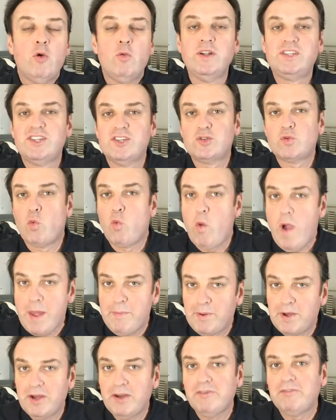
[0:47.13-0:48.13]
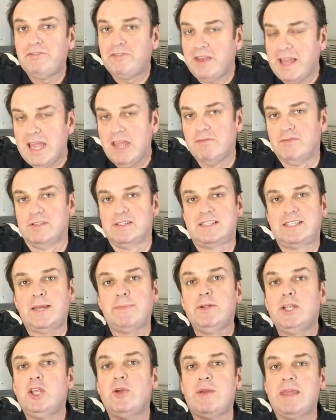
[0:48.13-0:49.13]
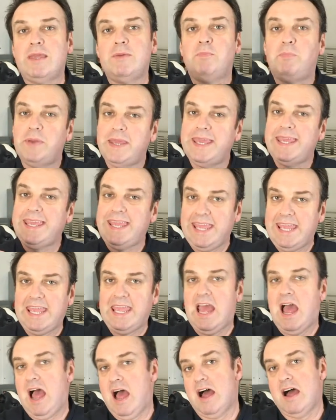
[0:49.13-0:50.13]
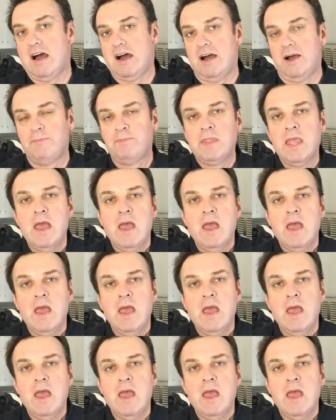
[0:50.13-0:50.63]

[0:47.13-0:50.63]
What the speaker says: which is Weber Flavors, W-E-B-E-R.